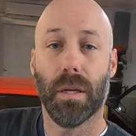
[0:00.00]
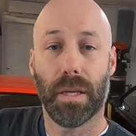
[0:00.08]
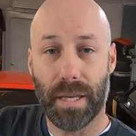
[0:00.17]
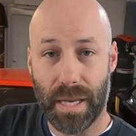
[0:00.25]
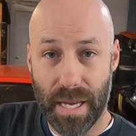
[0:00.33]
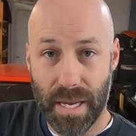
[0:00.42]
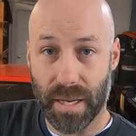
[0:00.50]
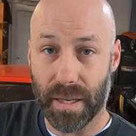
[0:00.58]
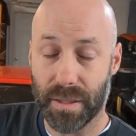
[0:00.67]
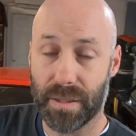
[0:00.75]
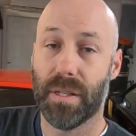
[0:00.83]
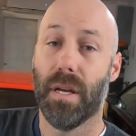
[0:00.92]
Key
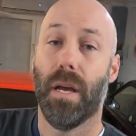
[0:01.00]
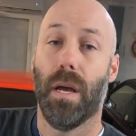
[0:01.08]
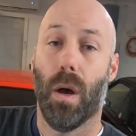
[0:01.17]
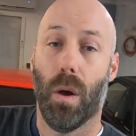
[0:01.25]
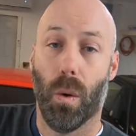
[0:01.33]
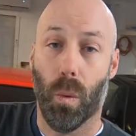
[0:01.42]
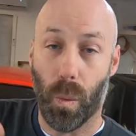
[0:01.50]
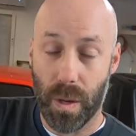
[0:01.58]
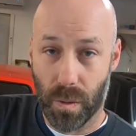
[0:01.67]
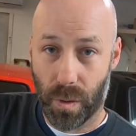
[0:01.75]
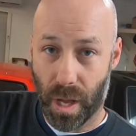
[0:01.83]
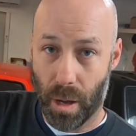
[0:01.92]
is
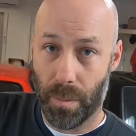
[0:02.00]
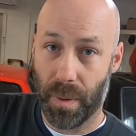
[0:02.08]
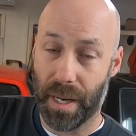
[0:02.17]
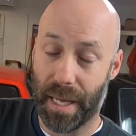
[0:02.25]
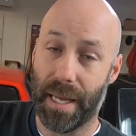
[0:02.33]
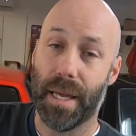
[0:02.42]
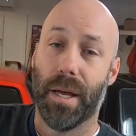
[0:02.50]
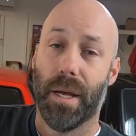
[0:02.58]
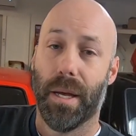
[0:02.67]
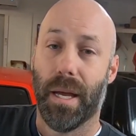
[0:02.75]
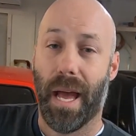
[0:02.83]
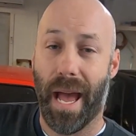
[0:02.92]
wheel company
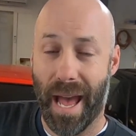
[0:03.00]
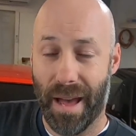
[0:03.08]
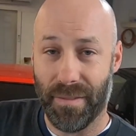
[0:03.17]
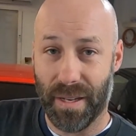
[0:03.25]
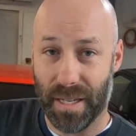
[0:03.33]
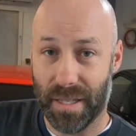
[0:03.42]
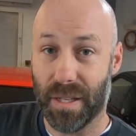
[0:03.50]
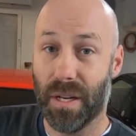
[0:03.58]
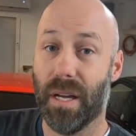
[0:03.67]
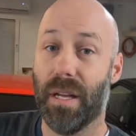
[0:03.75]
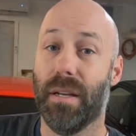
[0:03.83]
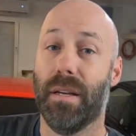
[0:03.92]
having it
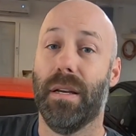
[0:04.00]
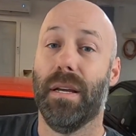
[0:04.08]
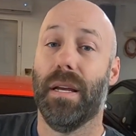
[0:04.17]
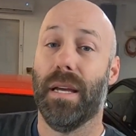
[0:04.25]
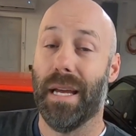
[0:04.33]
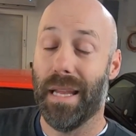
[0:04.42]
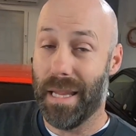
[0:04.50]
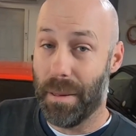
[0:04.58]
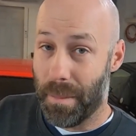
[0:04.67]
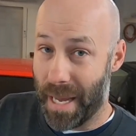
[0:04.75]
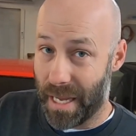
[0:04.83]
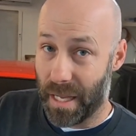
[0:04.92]
done and
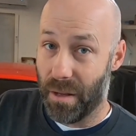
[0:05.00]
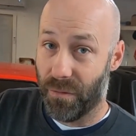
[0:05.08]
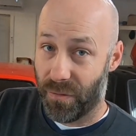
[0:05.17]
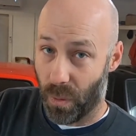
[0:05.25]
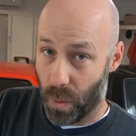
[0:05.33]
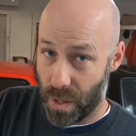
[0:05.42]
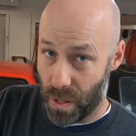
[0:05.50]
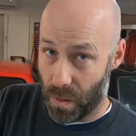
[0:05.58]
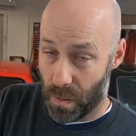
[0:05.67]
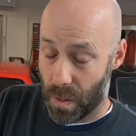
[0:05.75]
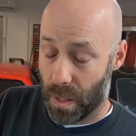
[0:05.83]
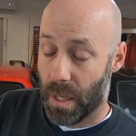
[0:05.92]
then making it for you.
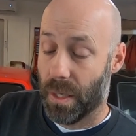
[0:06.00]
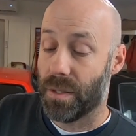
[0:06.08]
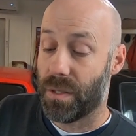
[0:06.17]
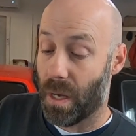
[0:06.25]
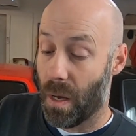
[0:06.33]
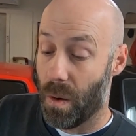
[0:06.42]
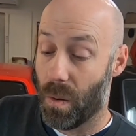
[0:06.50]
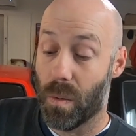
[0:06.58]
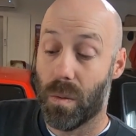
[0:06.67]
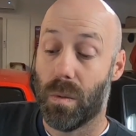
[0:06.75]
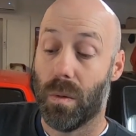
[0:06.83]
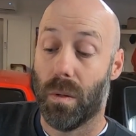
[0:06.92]

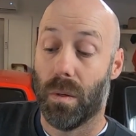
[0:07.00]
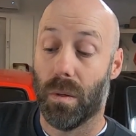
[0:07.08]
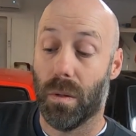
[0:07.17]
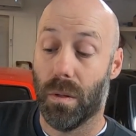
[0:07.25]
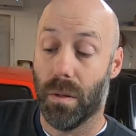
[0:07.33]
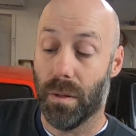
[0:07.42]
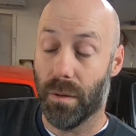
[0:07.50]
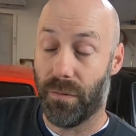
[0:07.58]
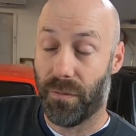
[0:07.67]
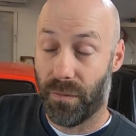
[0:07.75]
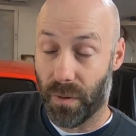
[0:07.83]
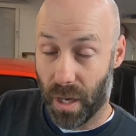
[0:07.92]
So the
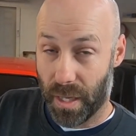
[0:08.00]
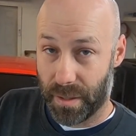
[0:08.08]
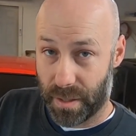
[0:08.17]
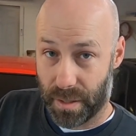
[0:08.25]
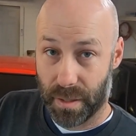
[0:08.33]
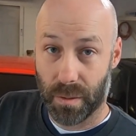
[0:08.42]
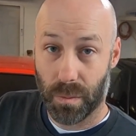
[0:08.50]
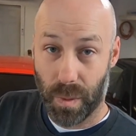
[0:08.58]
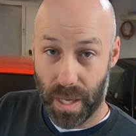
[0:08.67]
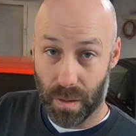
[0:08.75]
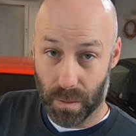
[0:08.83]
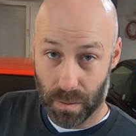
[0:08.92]
front
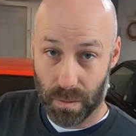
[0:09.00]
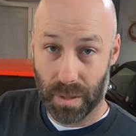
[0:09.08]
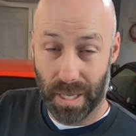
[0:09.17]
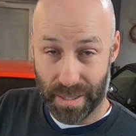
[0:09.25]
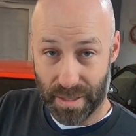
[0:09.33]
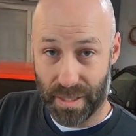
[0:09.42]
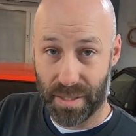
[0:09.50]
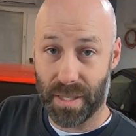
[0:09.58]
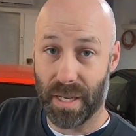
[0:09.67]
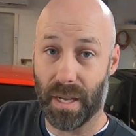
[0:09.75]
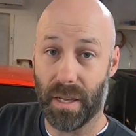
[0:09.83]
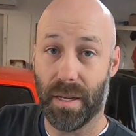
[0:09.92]
wheel, as I
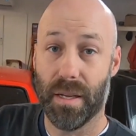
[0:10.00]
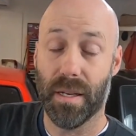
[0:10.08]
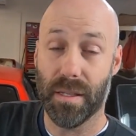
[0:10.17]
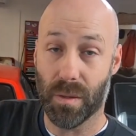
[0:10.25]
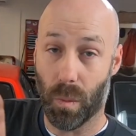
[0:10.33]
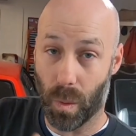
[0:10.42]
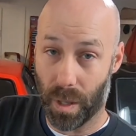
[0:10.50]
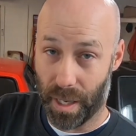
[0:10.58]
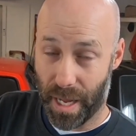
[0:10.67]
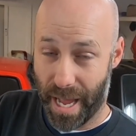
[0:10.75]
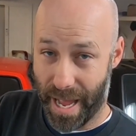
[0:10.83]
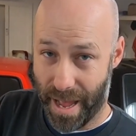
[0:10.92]
said, is a
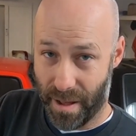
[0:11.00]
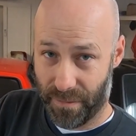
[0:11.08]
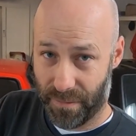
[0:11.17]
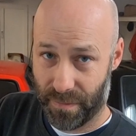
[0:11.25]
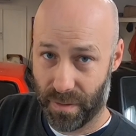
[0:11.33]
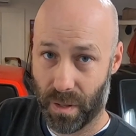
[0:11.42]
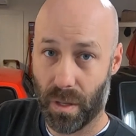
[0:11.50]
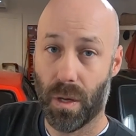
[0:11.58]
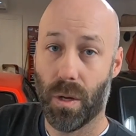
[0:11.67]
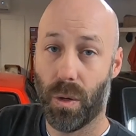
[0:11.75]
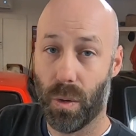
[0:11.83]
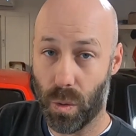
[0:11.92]
1.5
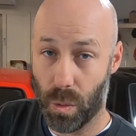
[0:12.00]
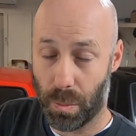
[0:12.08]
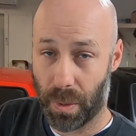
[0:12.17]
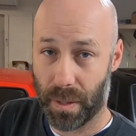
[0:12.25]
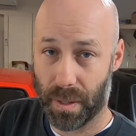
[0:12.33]
hoop